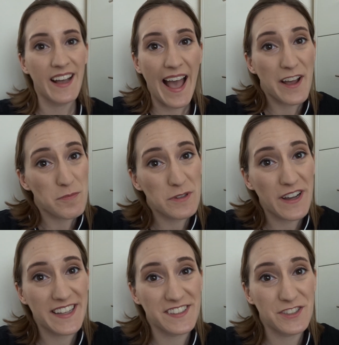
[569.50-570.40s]
I hope you
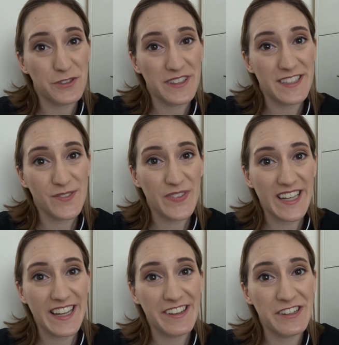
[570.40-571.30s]
guys enjoyed this
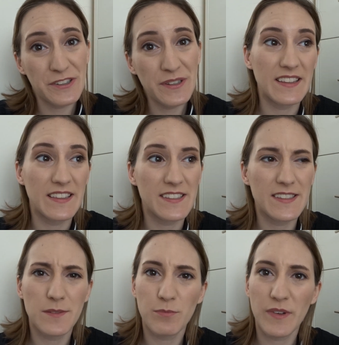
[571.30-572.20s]
video. This
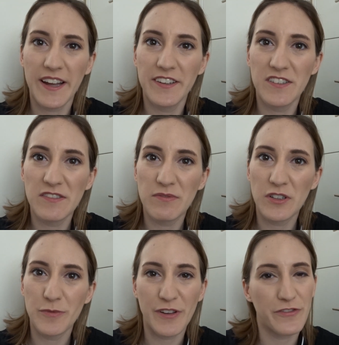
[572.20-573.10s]
is kind of
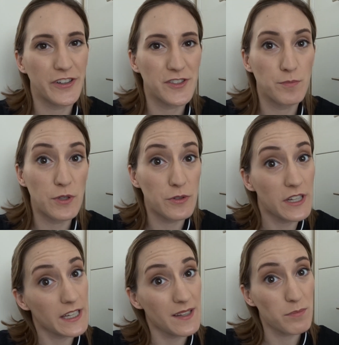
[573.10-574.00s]
one of my first
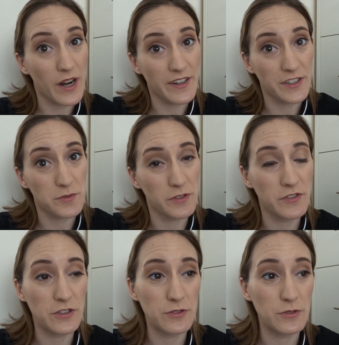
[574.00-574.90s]
beauty product
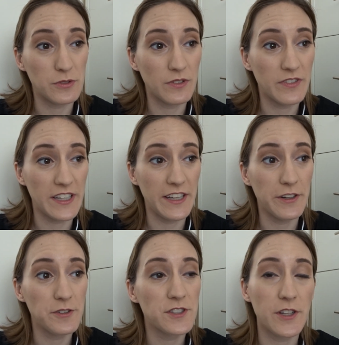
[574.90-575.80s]
review
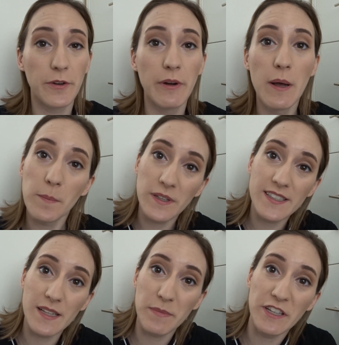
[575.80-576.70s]
videos, so
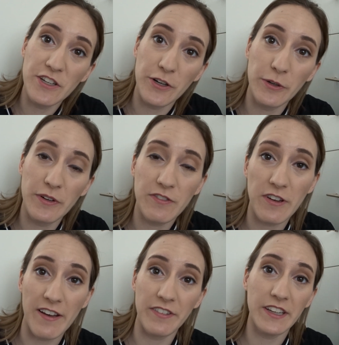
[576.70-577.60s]
please let me know if you
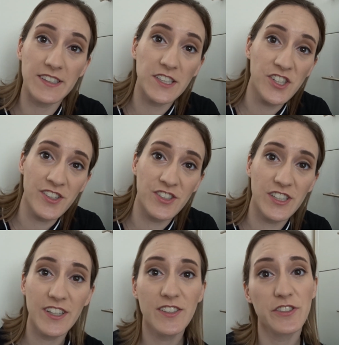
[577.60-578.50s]
have any
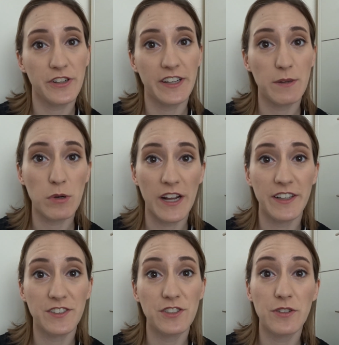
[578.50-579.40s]
suggestions or any
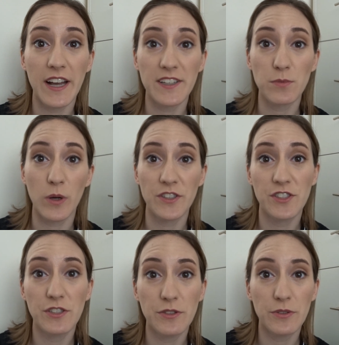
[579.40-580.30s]
products you guys want
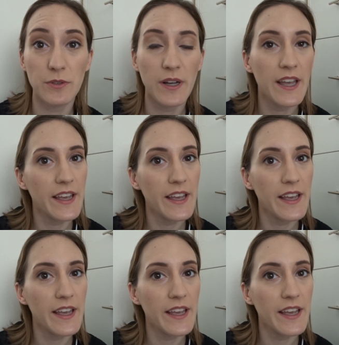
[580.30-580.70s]
to